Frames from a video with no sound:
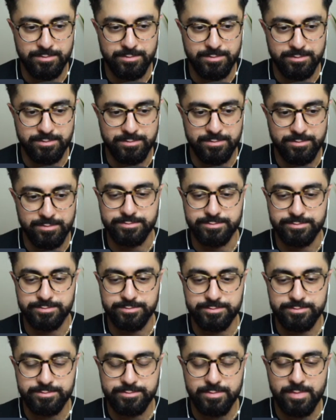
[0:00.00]

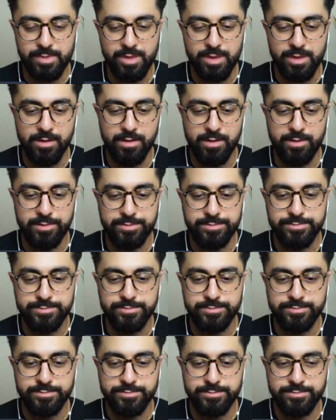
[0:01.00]

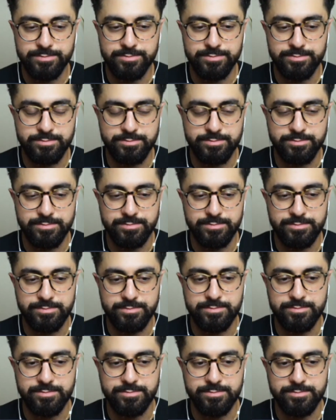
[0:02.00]

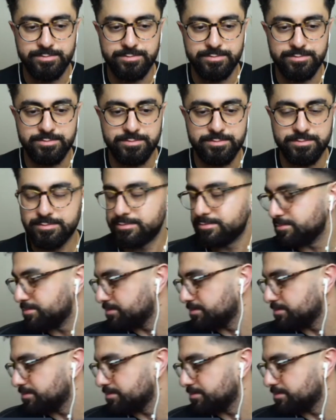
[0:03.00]
[no speech]